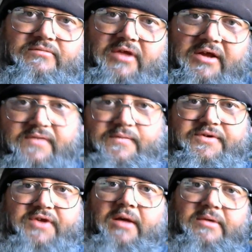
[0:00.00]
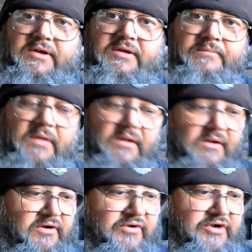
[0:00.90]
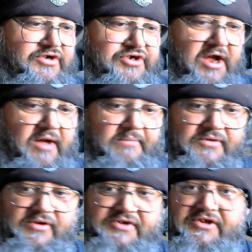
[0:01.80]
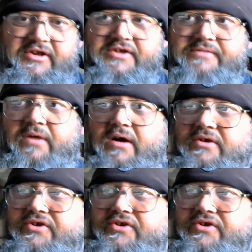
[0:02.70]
Thanks for subbing. Chris Chapman, Rusty Nuts Model